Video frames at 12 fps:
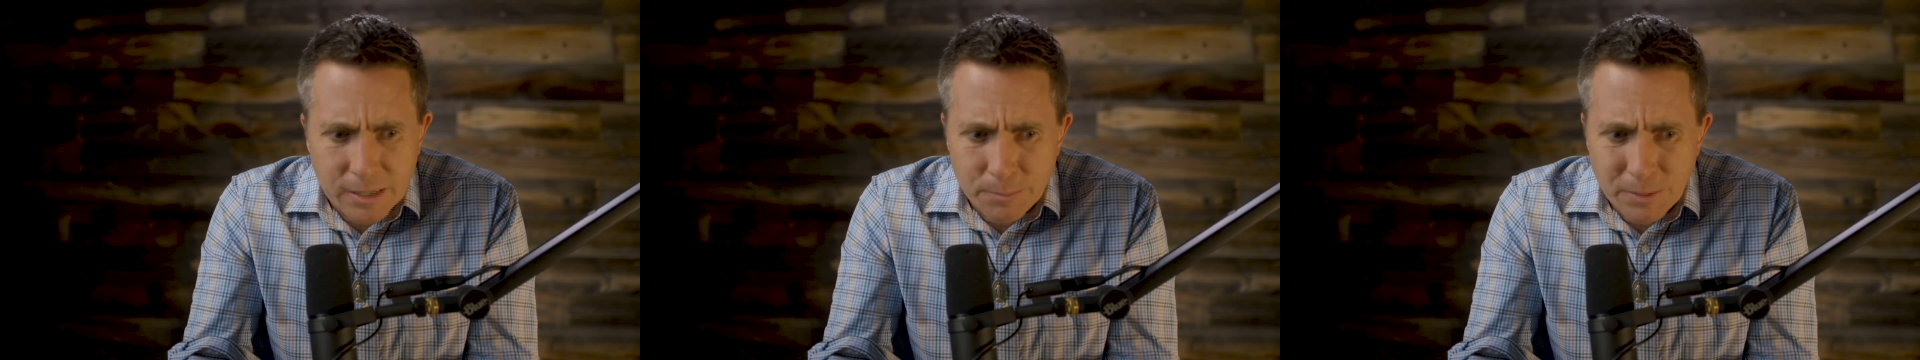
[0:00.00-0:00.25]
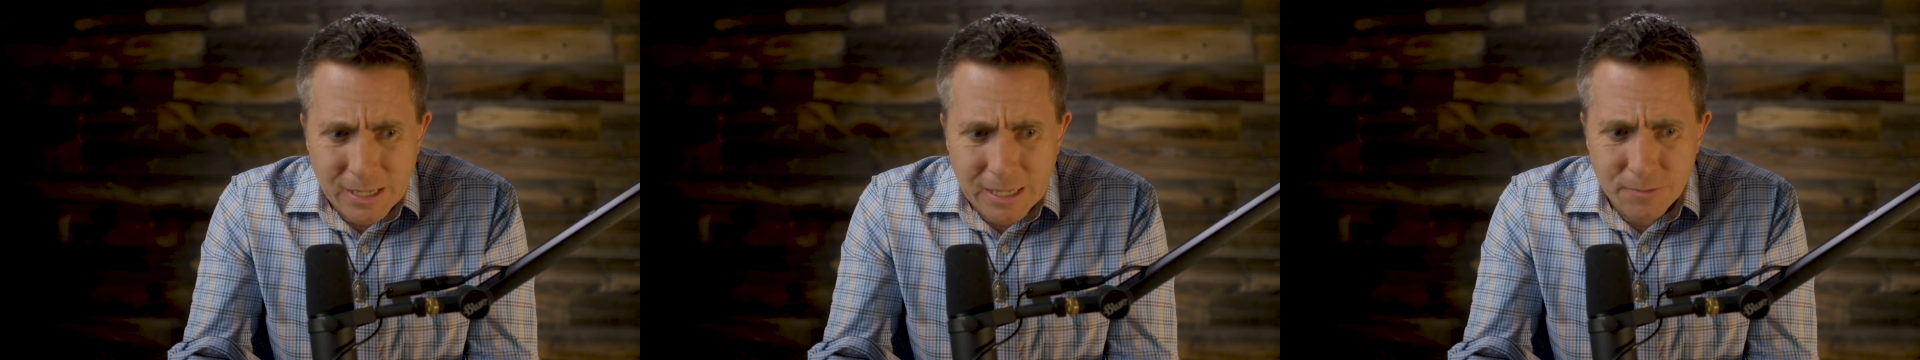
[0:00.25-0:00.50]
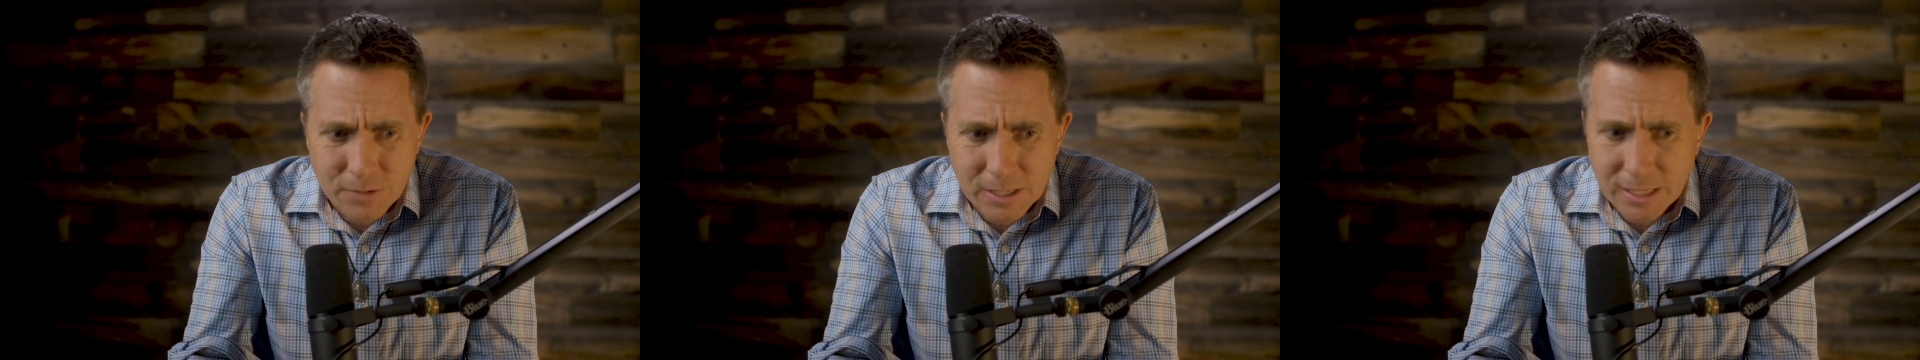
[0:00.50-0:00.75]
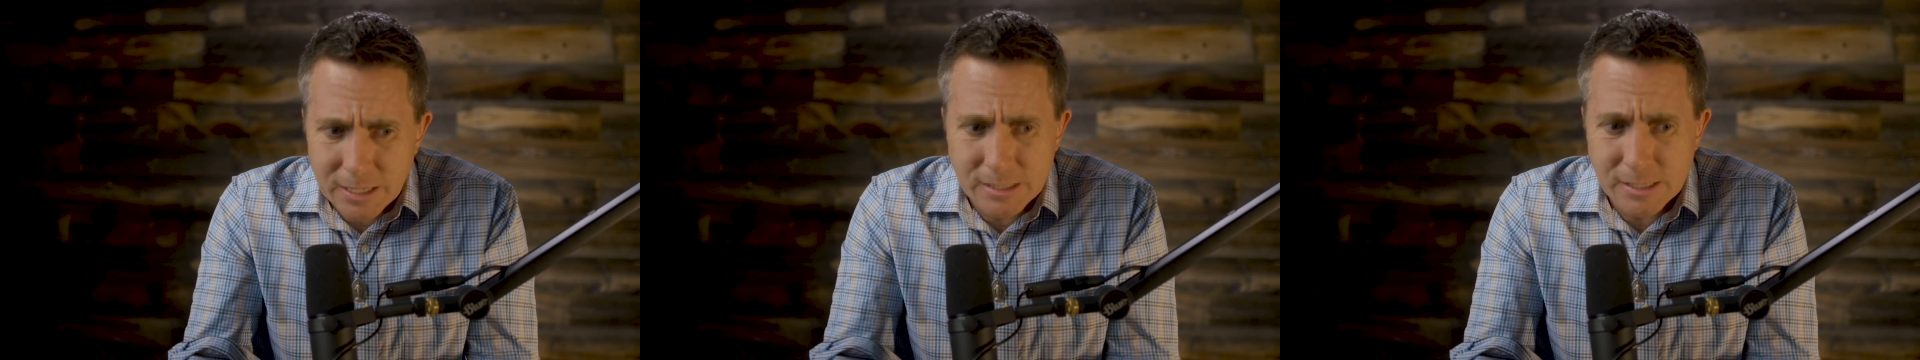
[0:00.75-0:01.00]
being given to
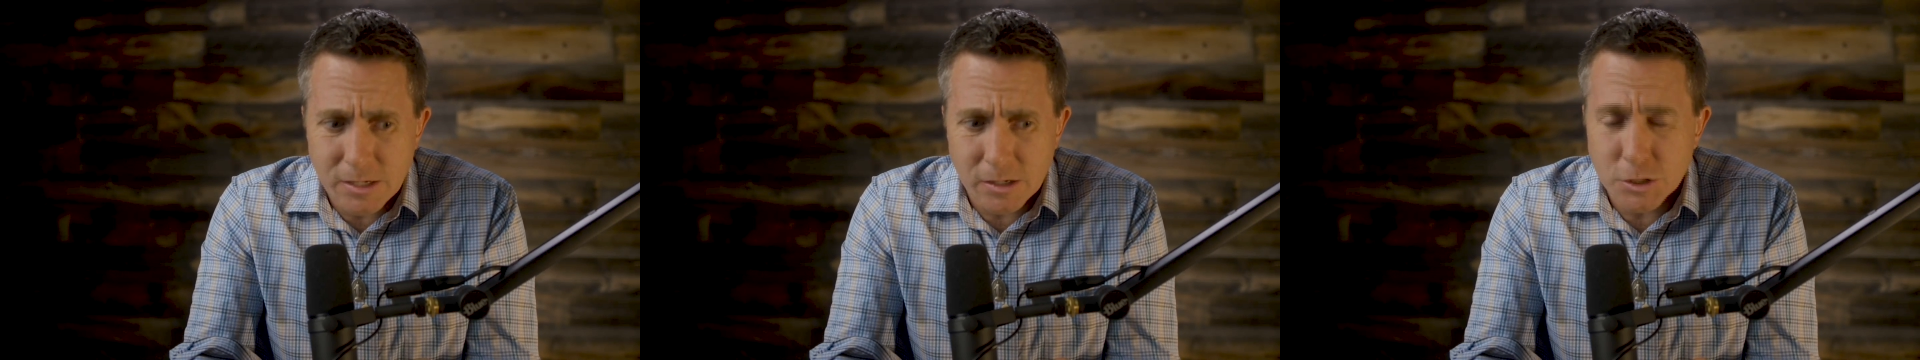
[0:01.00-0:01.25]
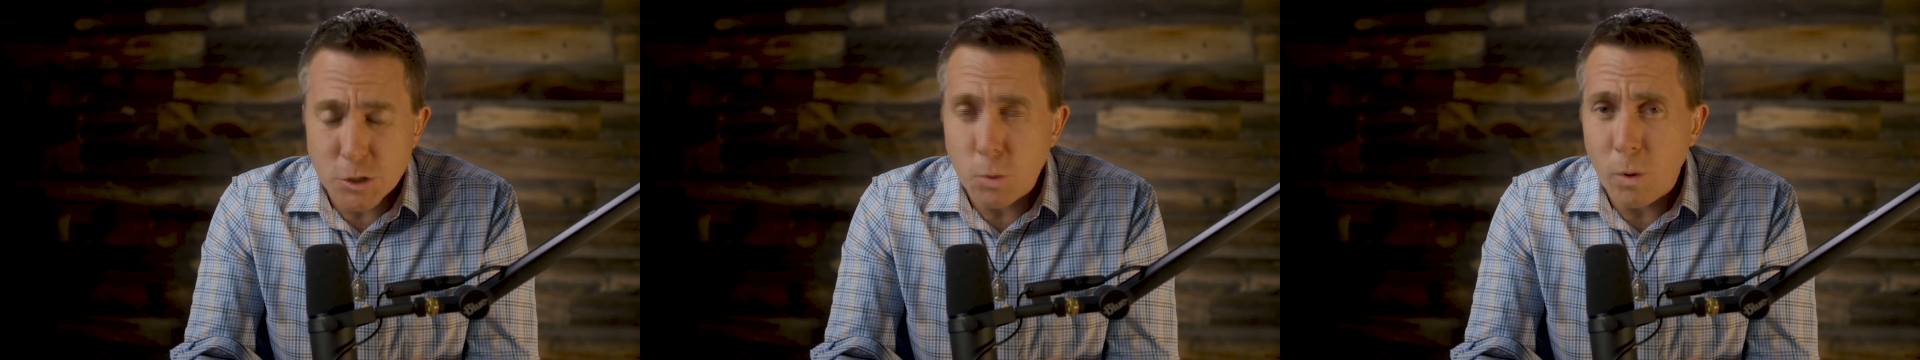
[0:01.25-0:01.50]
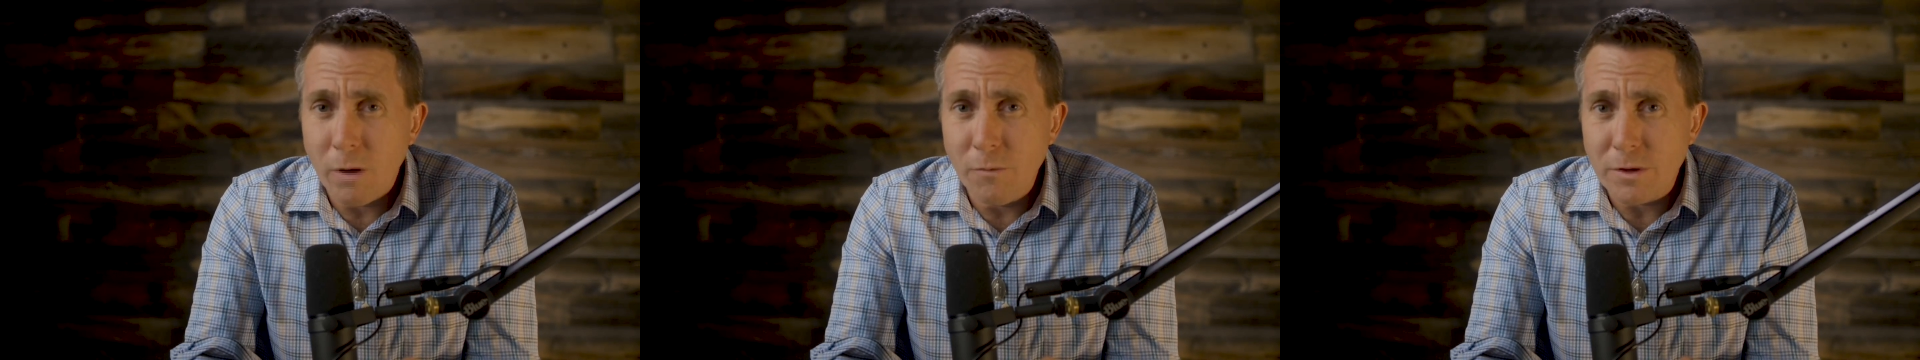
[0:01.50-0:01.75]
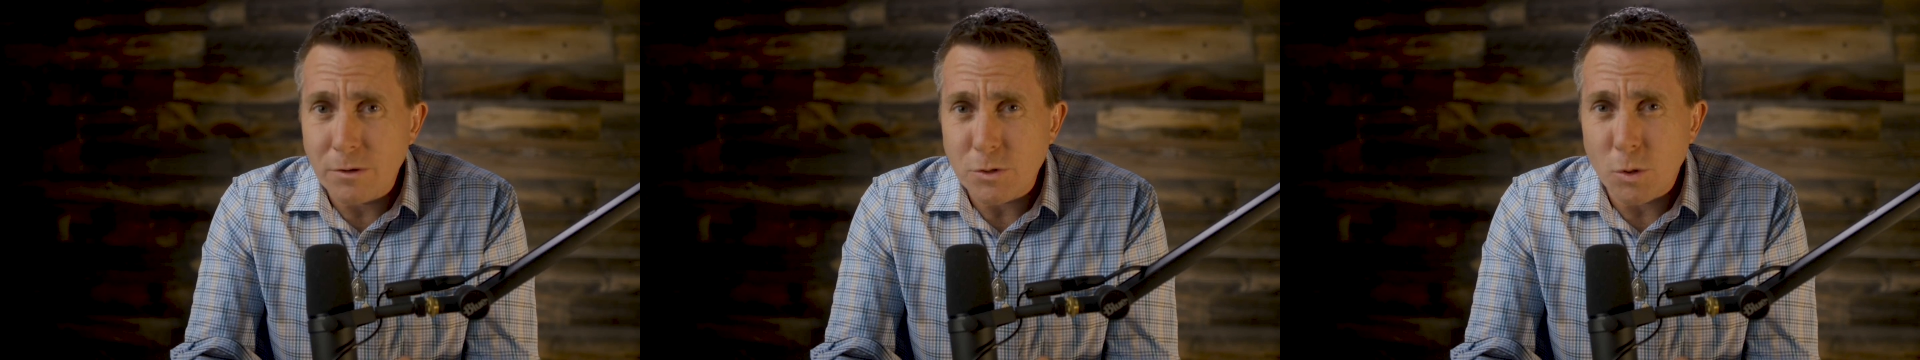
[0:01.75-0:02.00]
kids as young as
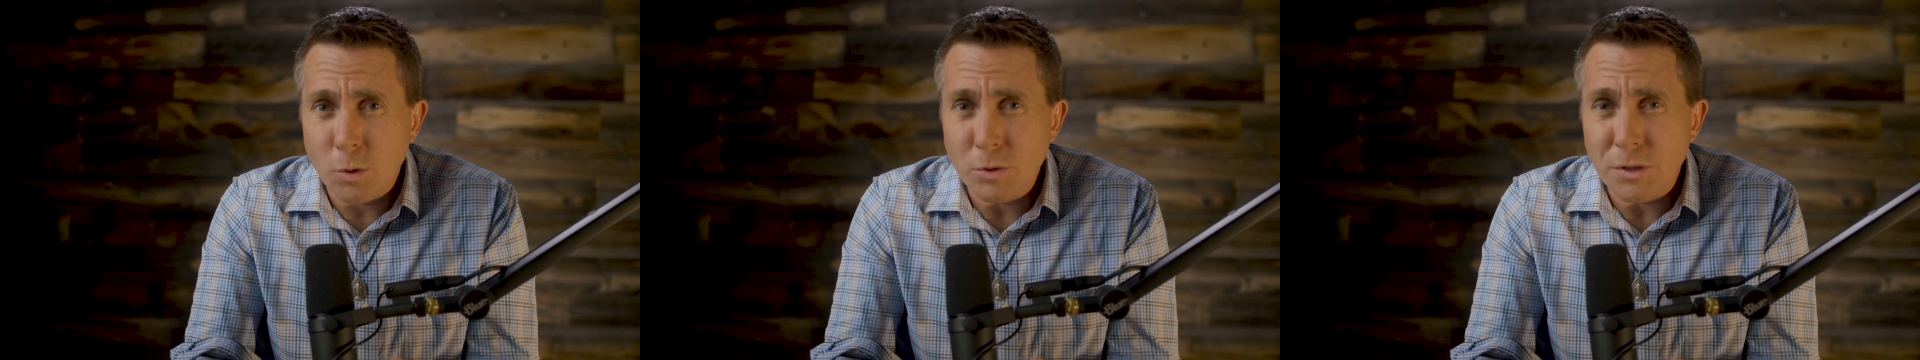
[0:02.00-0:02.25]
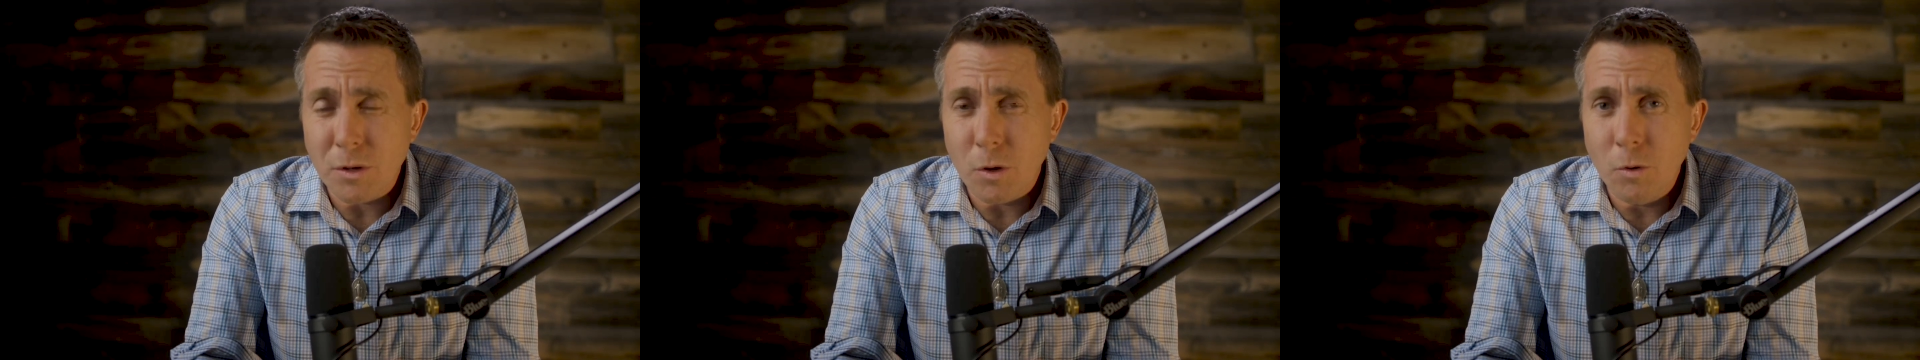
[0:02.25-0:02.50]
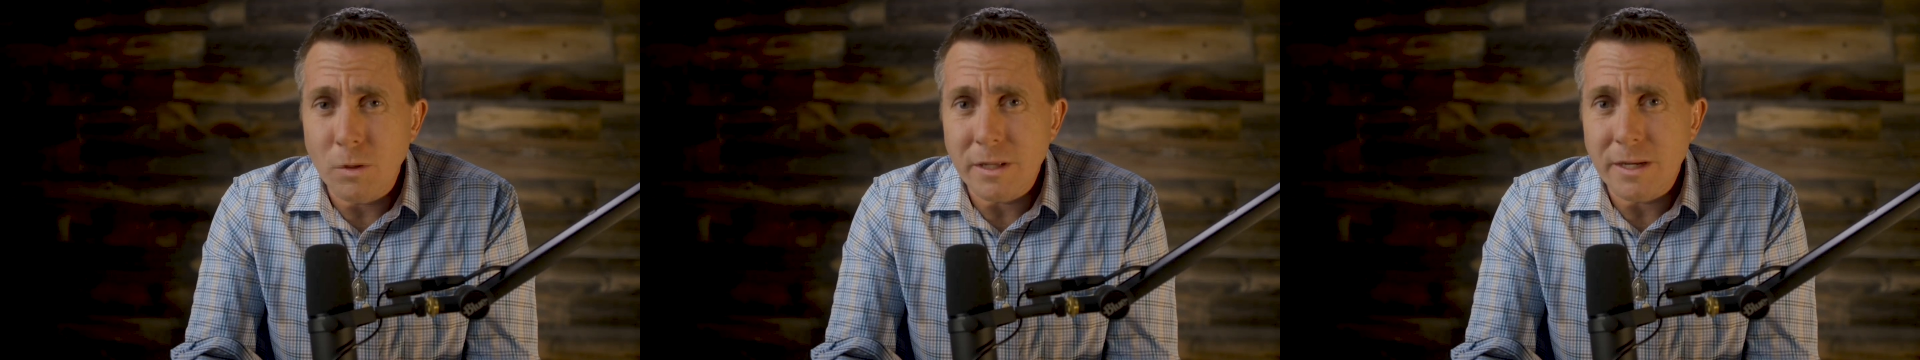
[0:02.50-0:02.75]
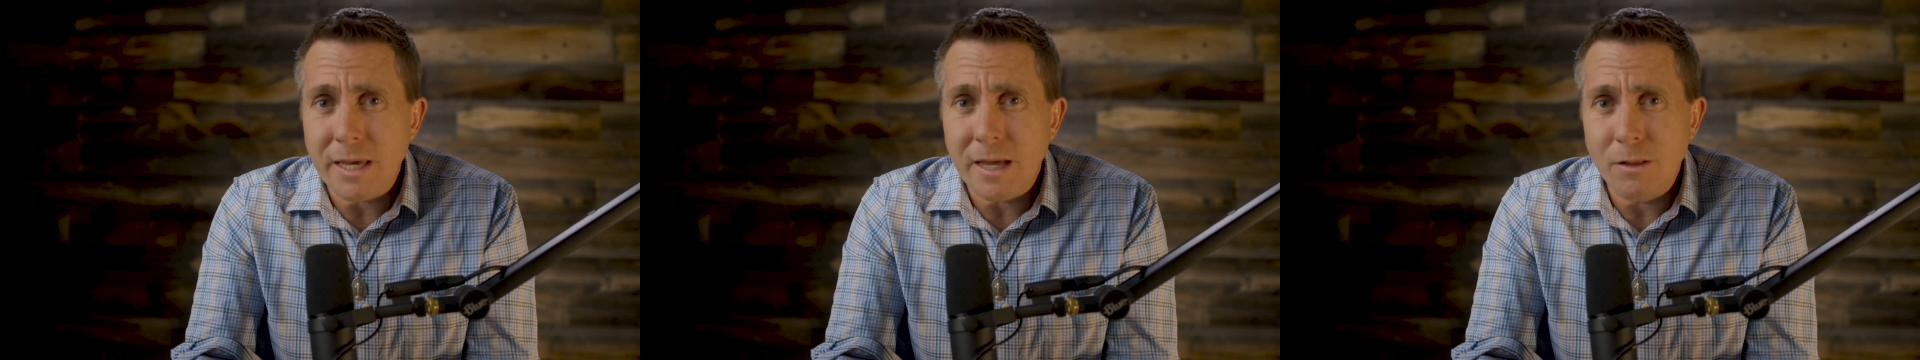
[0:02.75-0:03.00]
12 years old in
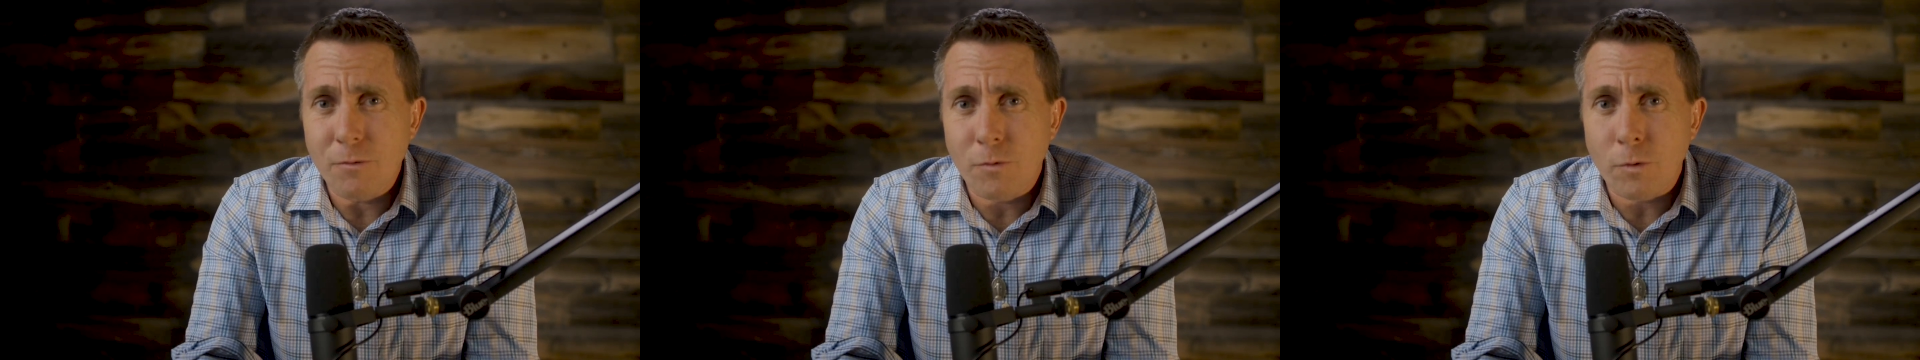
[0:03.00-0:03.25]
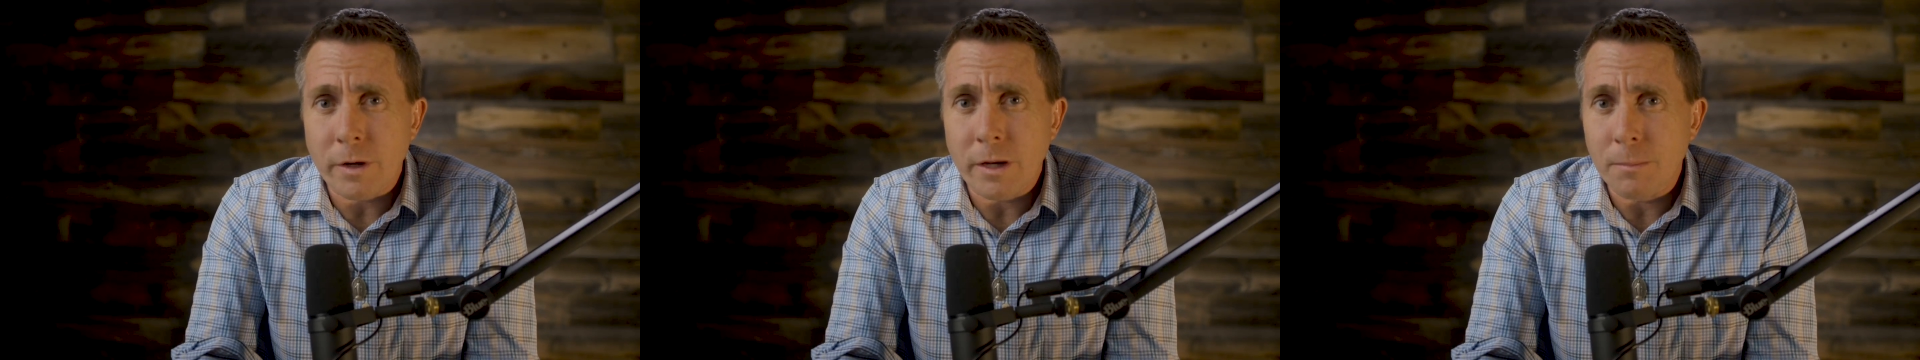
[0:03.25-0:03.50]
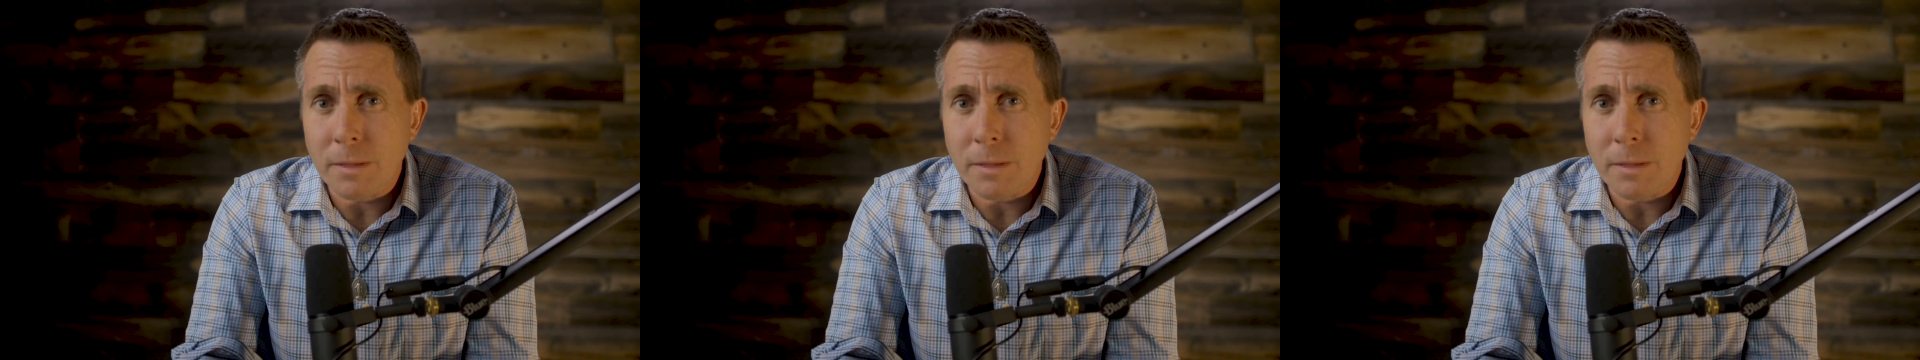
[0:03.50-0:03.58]
Oakland, California.